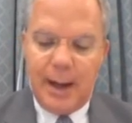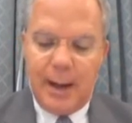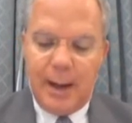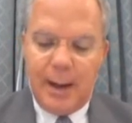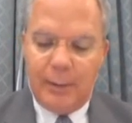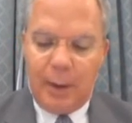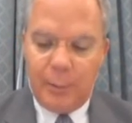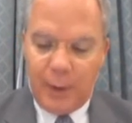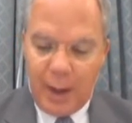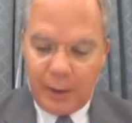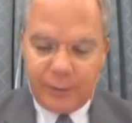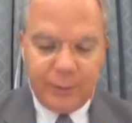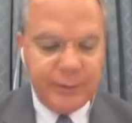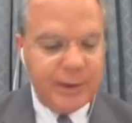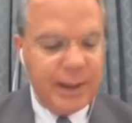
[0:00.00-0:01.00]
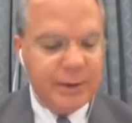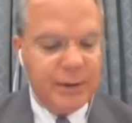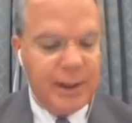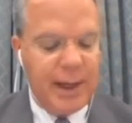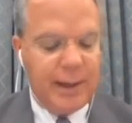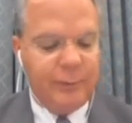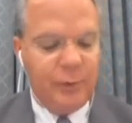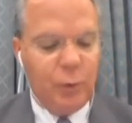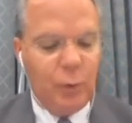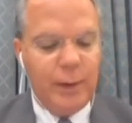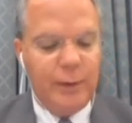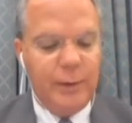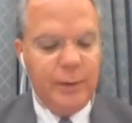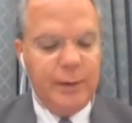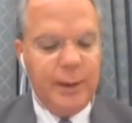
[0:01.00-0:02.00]
Reauthorization Act of
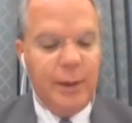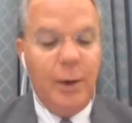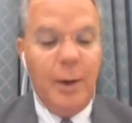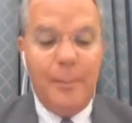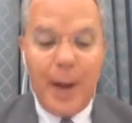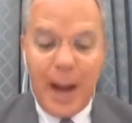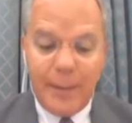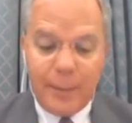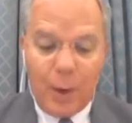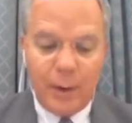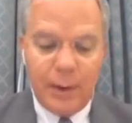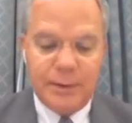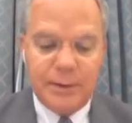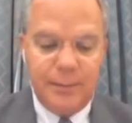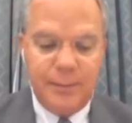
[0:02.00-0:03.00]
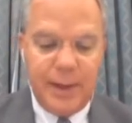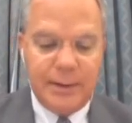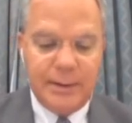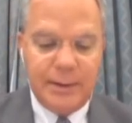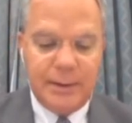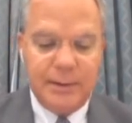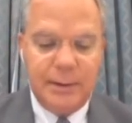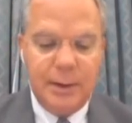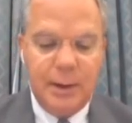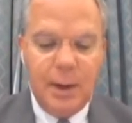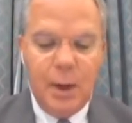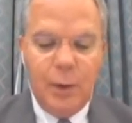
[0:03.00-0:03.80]
2013 on a bipartisan basis.